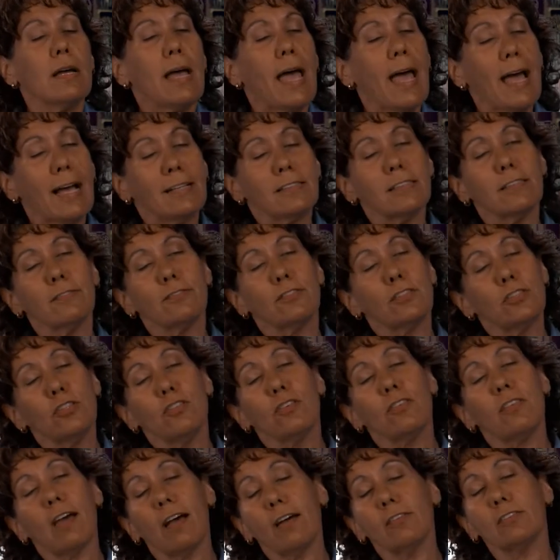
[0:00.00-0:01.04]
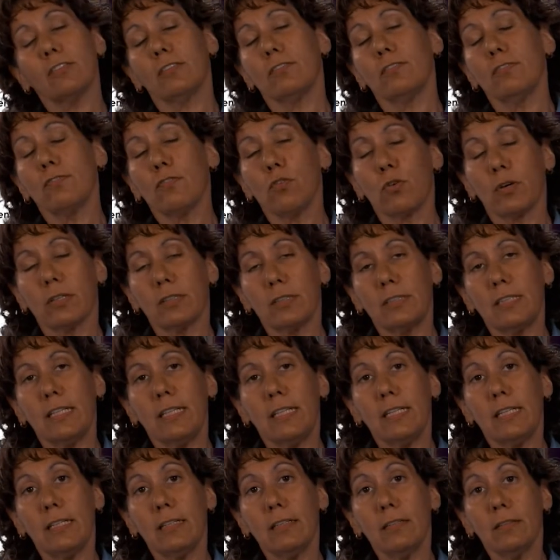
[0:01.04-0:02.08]
as of
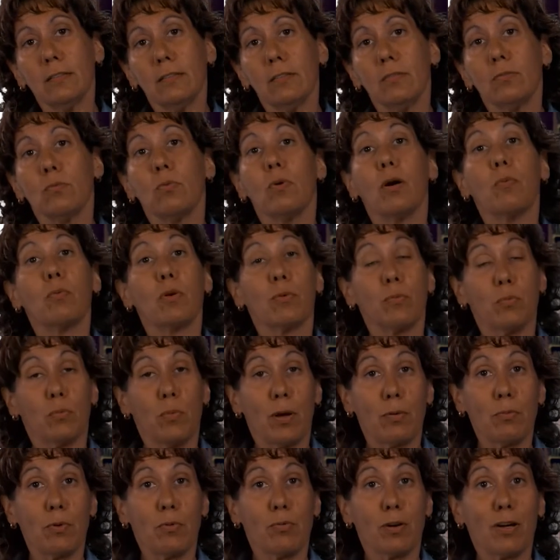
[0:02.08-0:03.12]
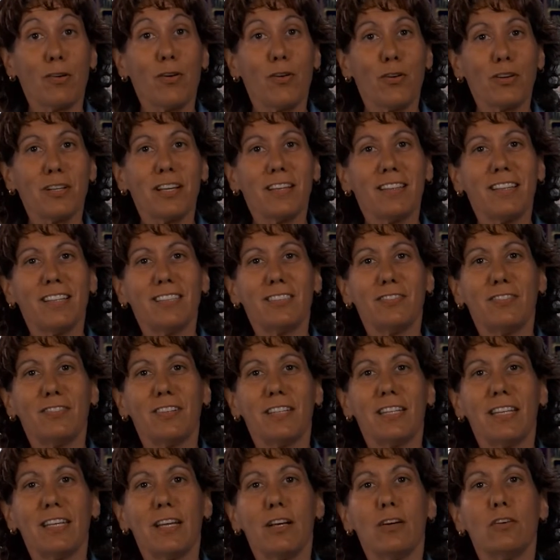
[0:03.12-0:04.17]
2014, when we're recording these
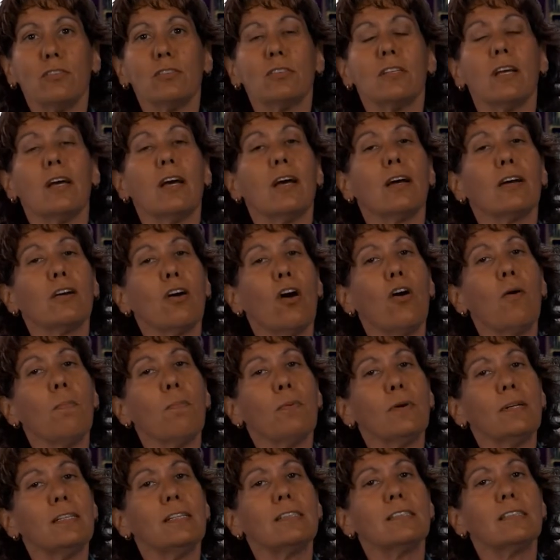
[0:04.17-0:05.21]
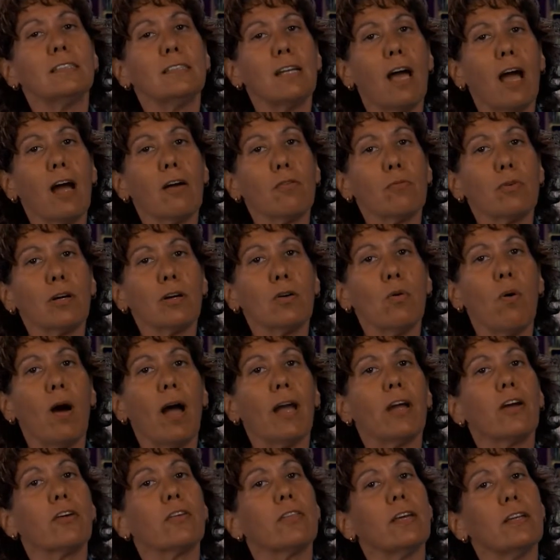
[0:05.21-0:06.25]
videos, COPRA does not
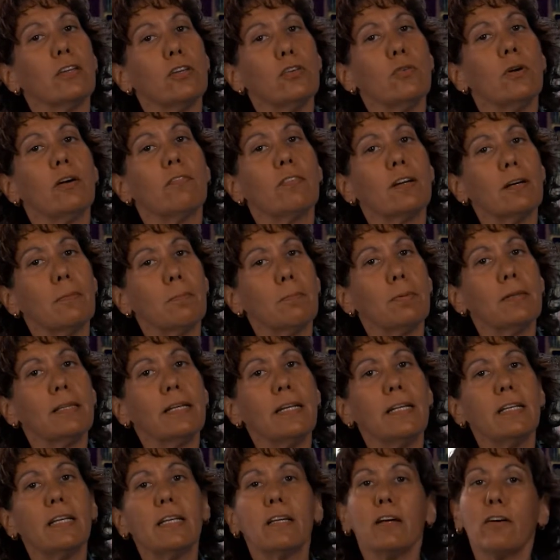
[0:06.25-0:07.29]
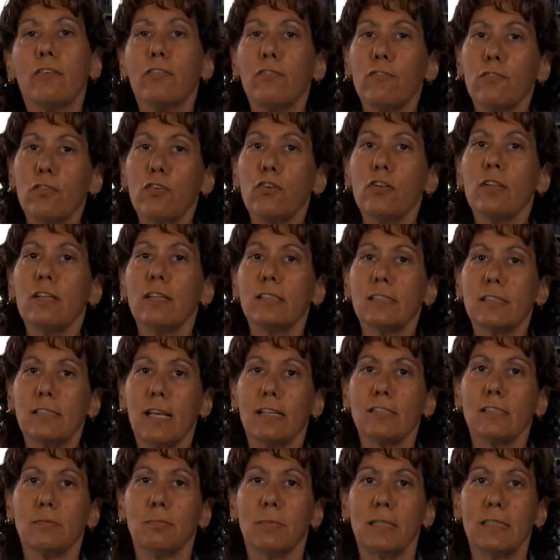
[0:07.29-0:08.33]
require that you have completed a full
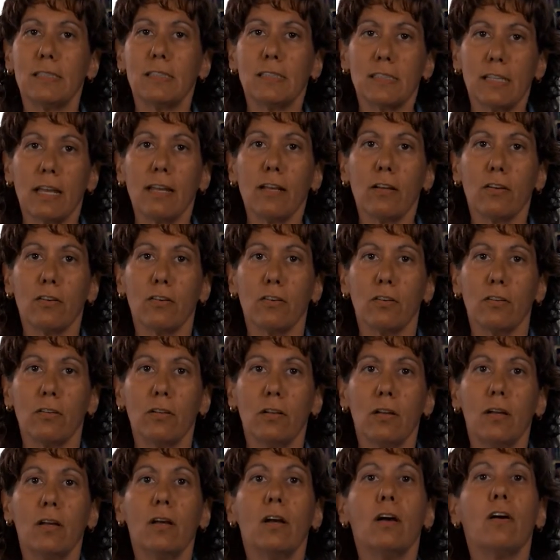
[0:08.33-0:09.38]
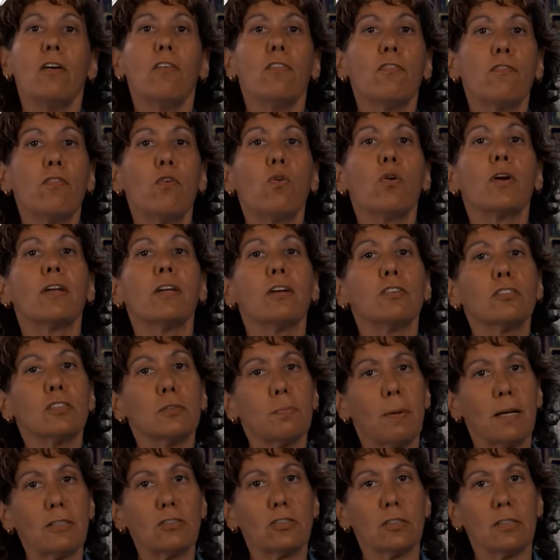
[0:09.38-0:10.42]
assessment cycle for your
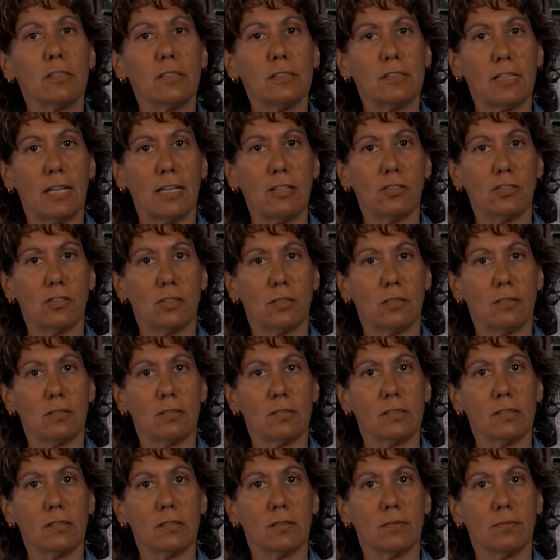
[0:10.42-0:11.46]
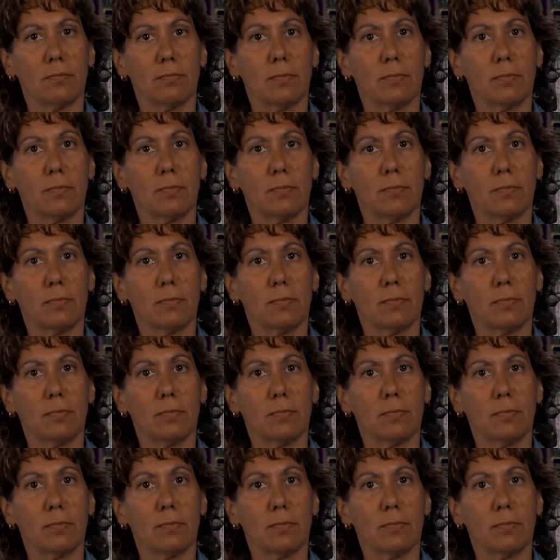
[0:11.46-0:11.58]
specializations,